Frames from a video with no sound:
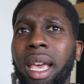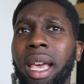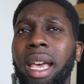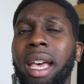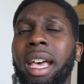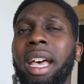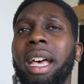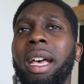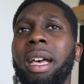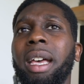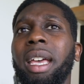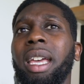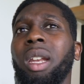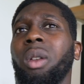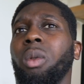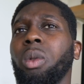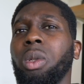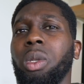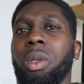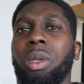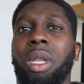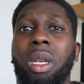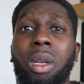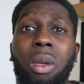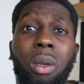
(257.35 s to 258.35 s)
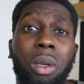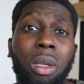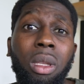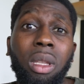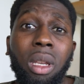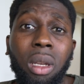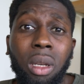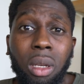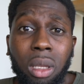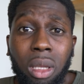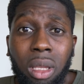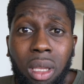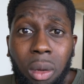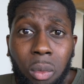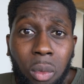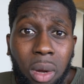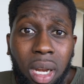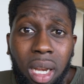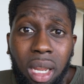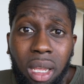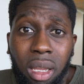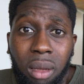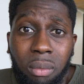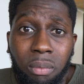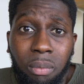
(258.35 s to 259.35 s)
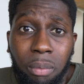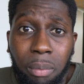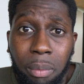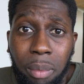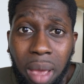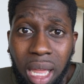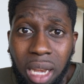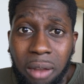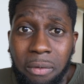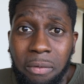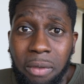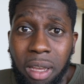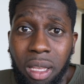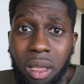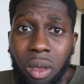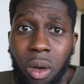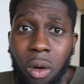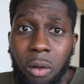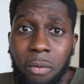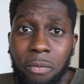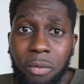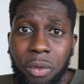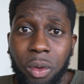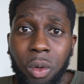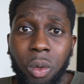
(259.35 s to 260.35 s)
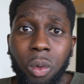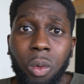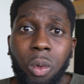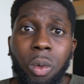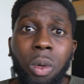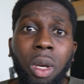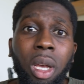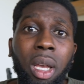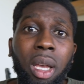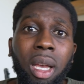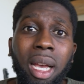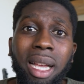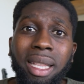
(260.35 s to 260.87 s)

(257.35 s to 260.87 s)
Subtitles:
and also the really benefit of you